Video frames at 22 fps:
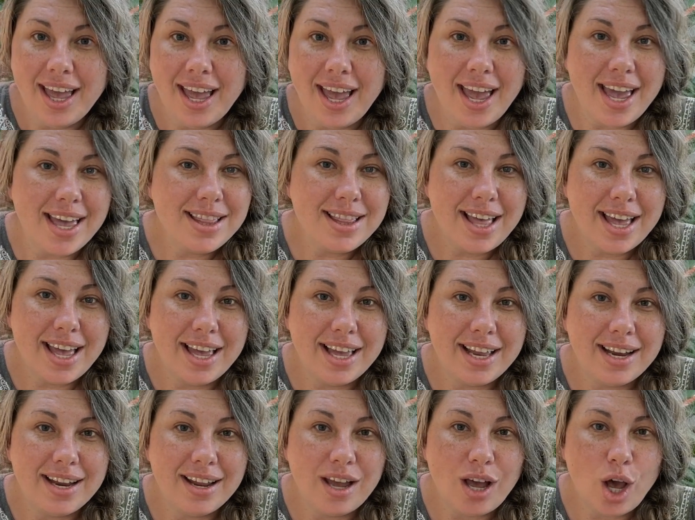and
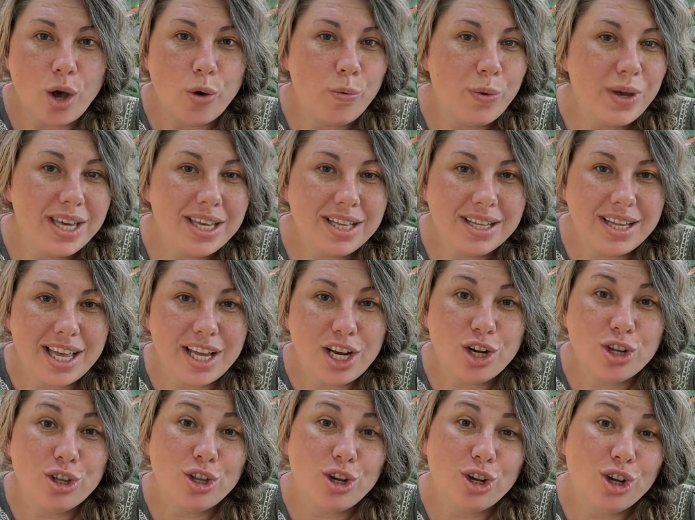then a week
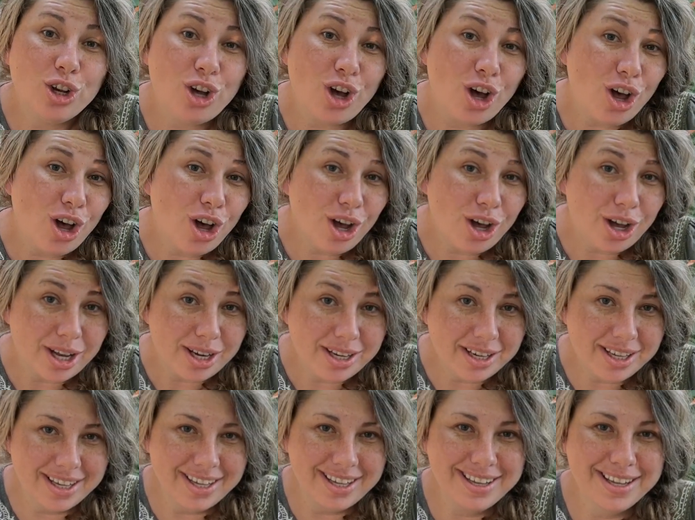later they're gone
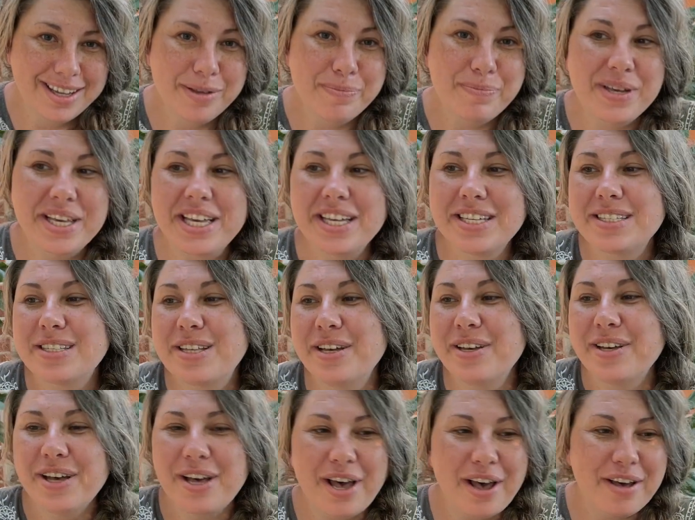because
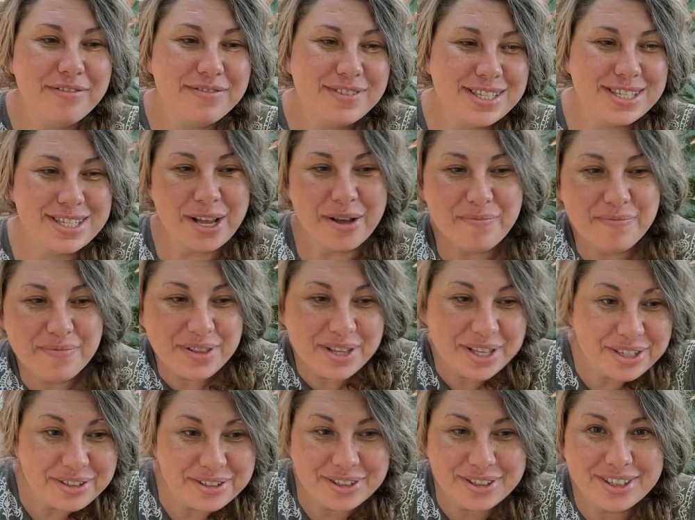of some
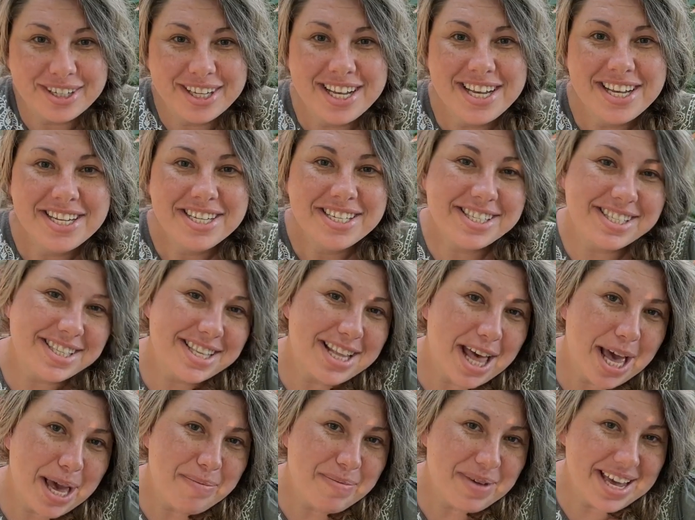little
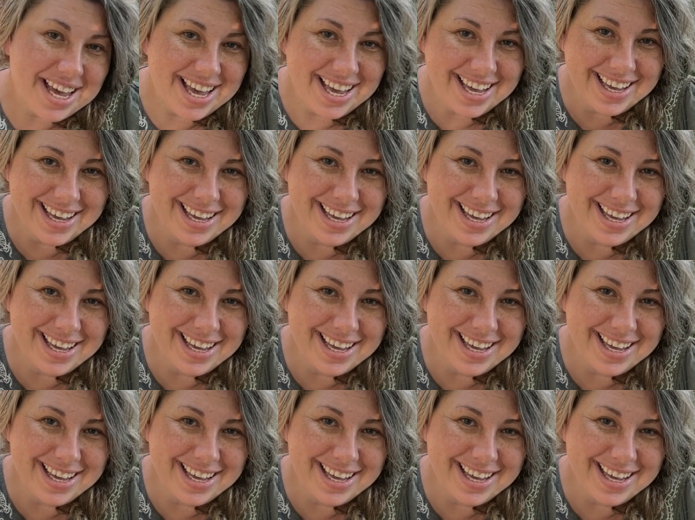slimy